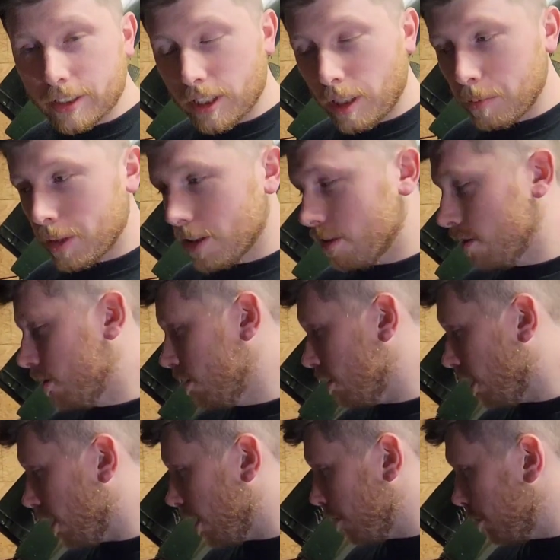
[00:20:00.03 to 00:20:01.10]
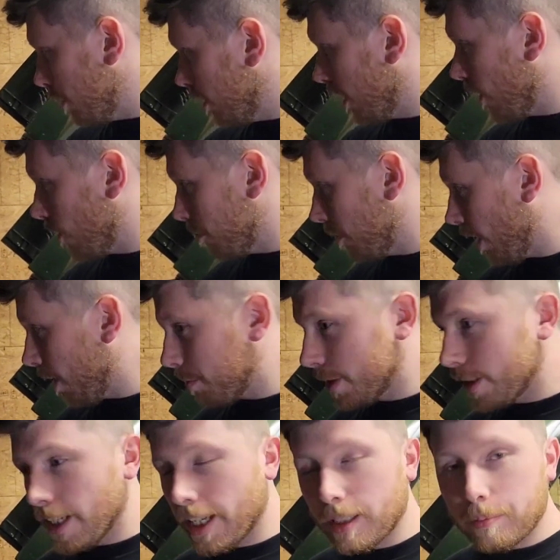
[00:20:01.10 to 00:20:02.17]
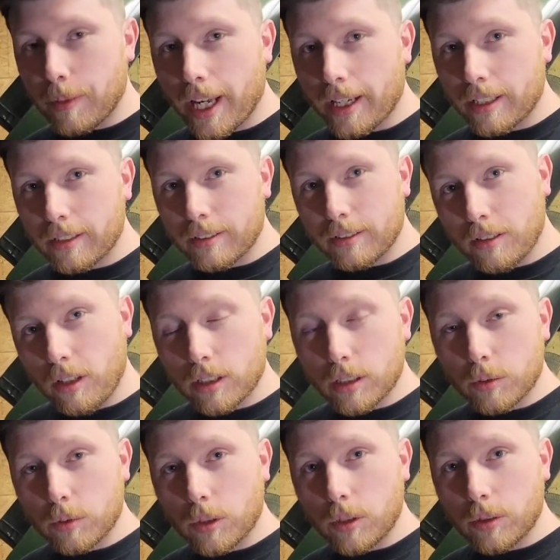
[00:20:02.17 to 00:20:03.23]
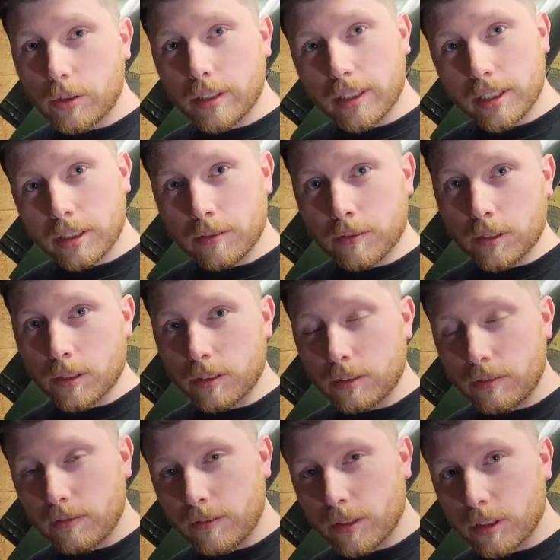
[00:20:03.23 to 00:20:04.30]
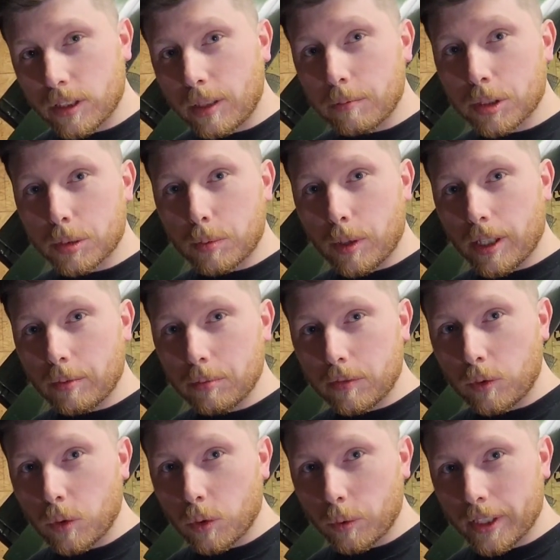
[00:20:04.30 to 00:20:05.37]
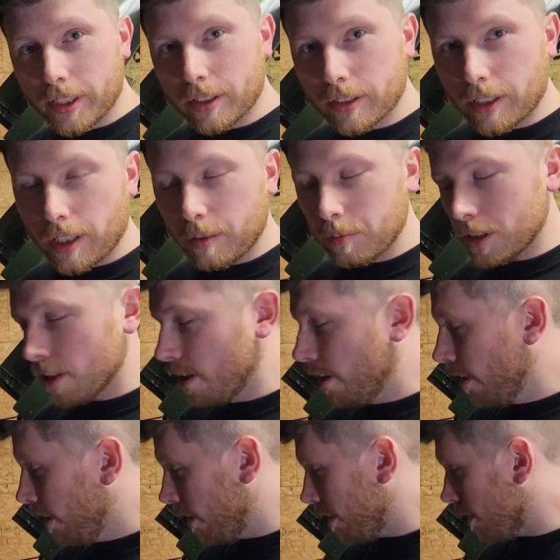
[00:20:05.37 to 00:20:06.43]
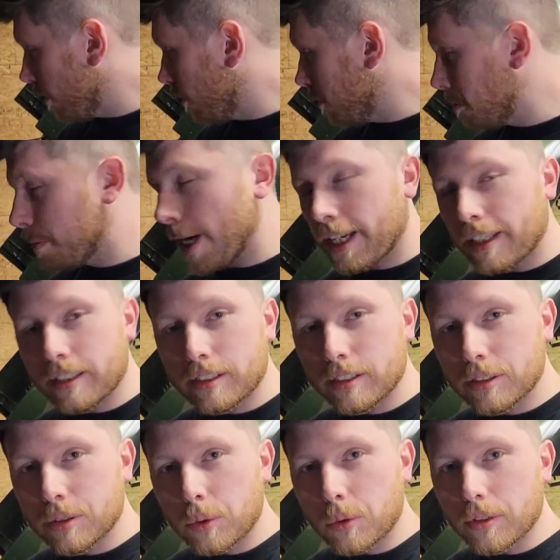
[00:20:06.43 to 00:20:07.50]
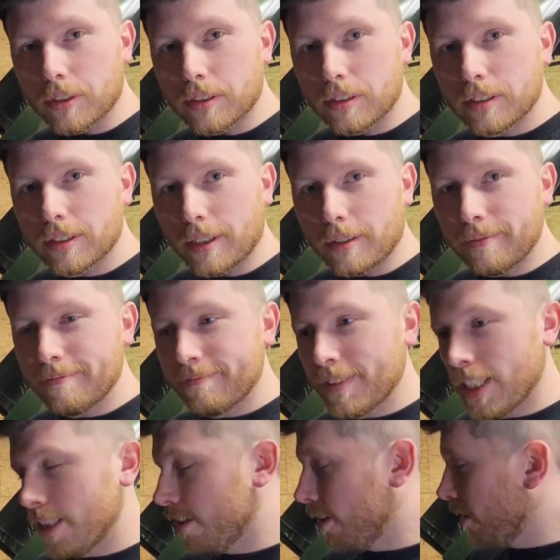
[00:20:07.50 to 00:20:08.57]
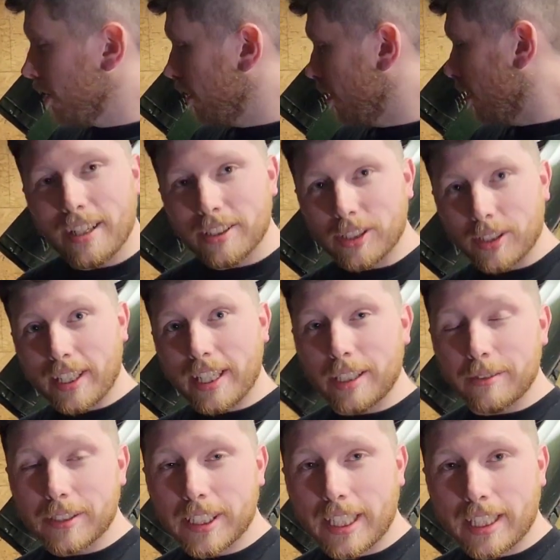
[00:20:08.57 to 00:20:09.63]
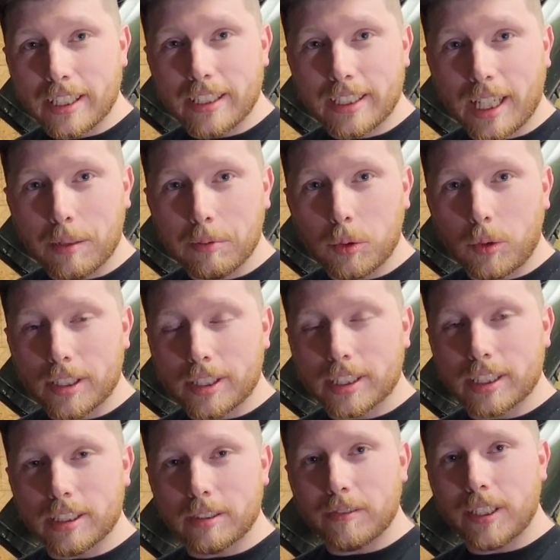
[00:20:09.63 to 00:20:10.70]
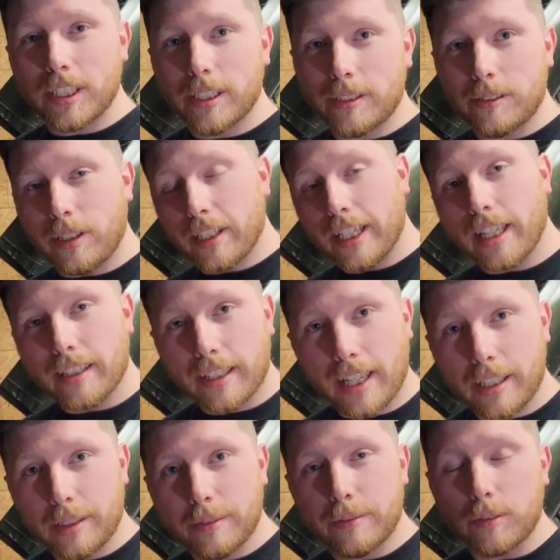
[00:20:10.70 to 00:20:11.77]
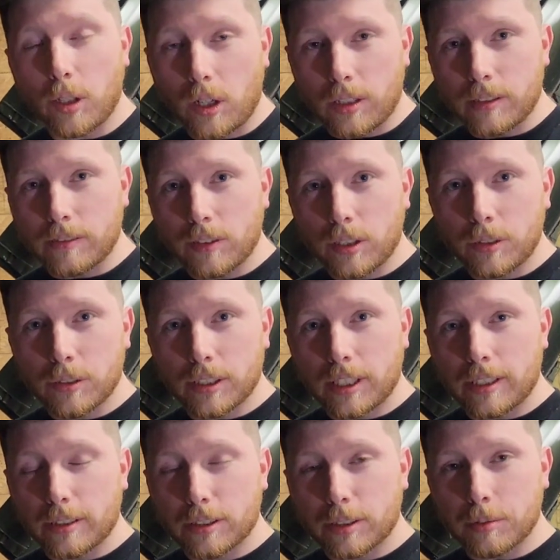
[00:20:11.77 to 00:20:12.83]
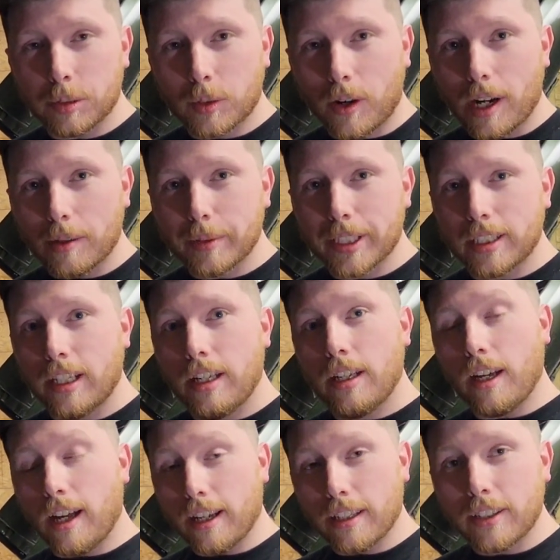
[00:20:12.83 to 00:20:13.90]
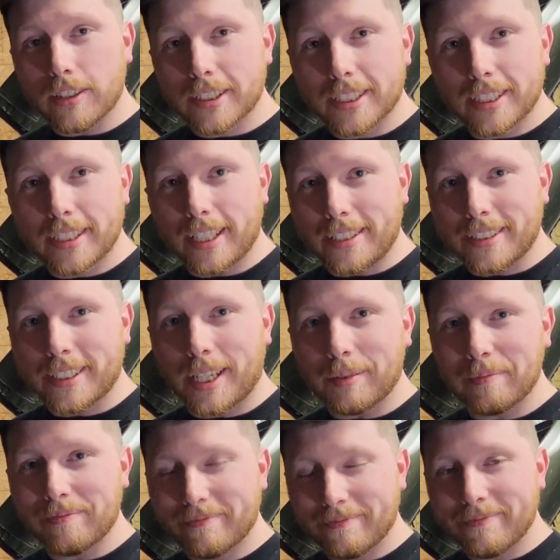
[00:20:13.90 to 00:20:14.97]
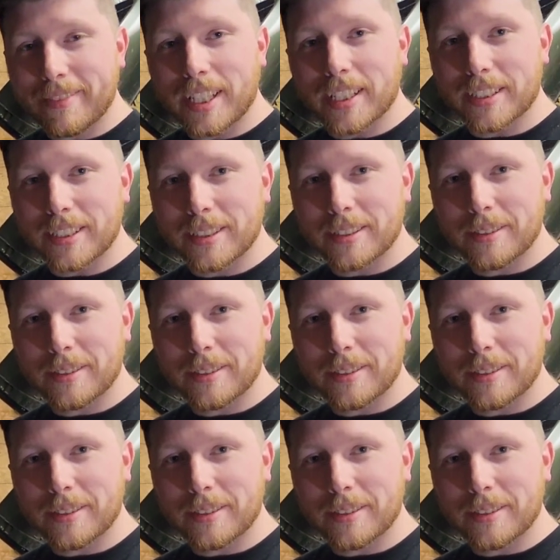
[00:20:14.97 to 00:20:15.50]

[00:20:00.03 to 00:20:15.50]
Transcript: summer, uh, but now I'm happy to get it back on the road, at least for, for some spring before winter comes and it goes back into storage. So. So thank you for taking the time and watching this video. Again, thank you for all of those that are subscribing, uh, and I'll see you next time. Thanks.